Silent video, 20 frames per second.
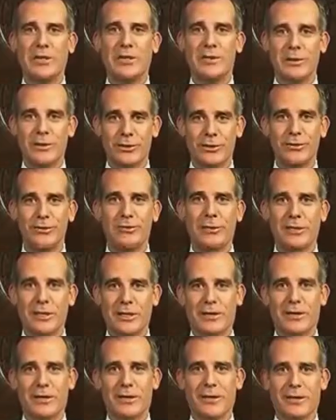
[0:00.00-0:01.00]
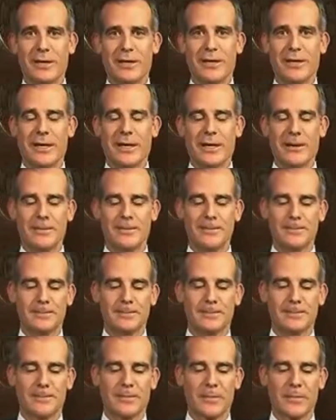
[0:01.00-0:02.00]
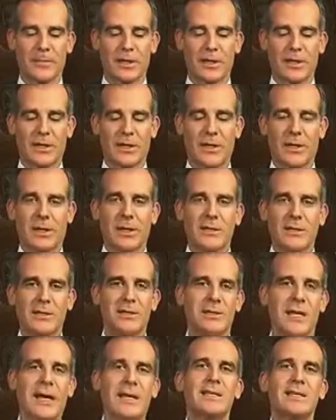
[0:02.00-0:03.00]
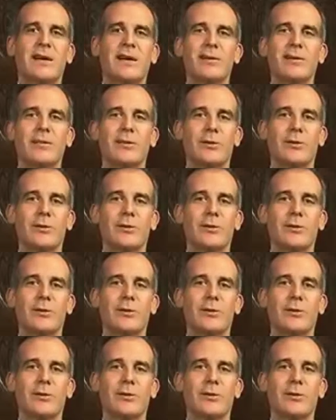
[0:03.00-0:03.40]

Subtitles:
do here in LA. Today is also